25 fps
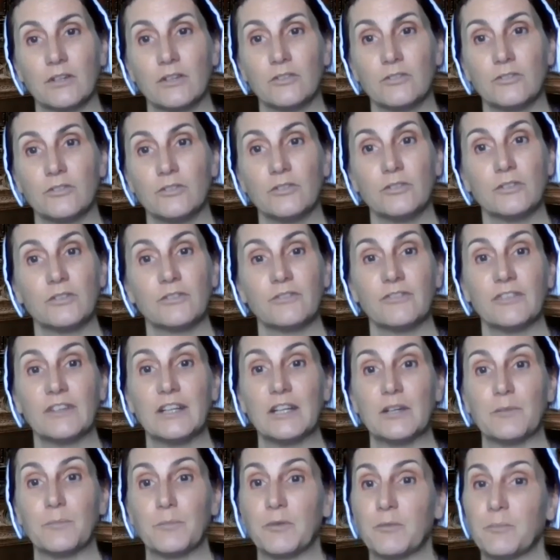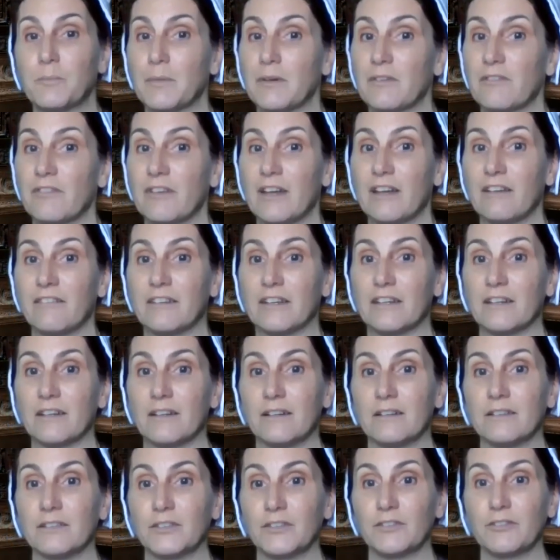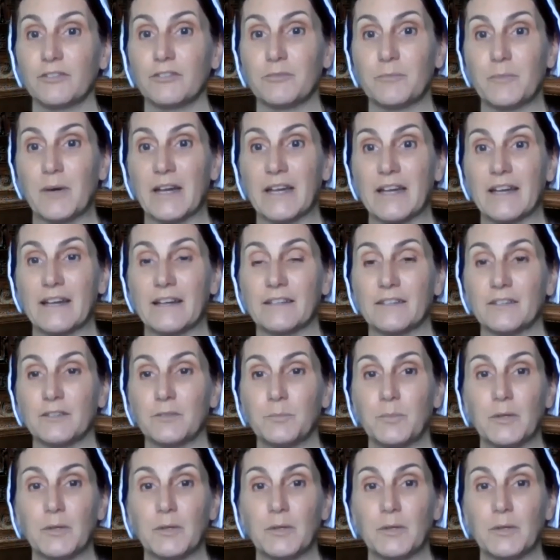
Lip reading: Duke Philip of Bavaria asked for my hand,